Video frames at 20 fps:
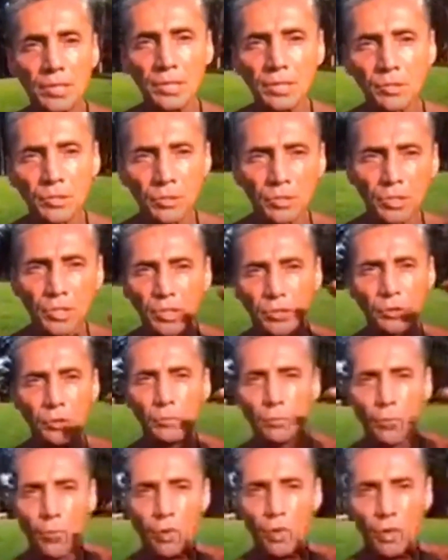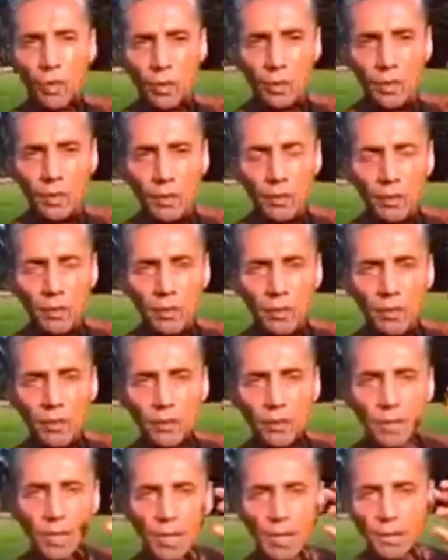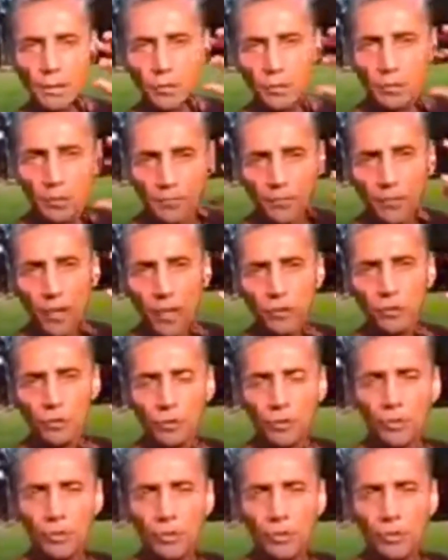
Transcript: too sick, too poor, okay, and too dysfunctional.